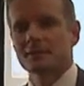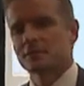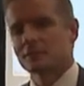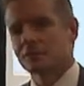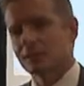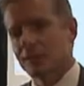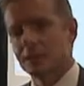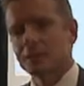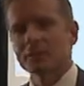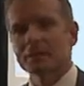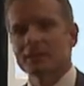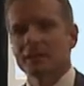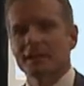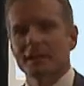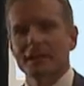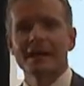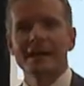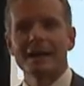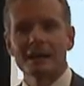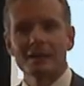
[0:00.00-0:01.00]
There's almost like
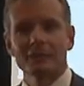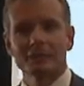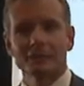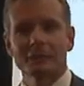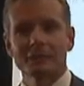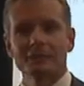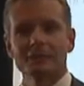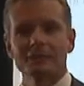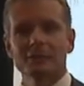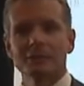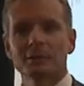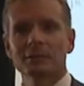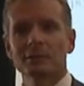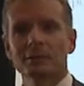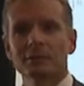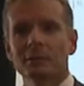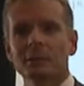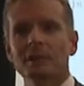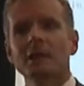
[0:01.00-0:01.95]
a half-life to it,